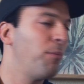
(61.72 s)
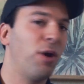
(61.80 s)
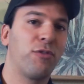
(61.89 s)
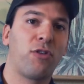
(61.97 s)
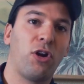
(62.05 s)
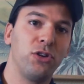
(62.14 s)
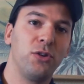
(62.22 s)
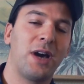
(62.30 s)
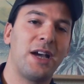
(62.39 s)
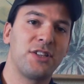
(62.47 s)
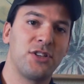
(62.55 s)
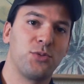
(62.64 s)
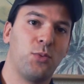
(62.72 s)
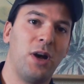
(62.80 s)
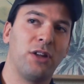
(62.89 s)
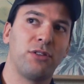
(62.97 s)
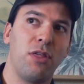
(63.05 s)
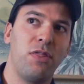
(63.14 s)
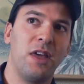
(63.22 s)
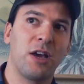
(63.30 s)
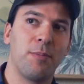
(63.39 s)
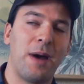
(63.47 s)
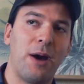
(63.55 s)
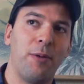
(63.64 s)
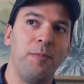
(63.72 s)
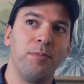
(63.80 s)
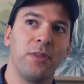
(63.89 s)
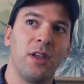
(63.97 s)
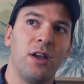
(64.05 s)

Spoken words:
but for all you guys as well, to think about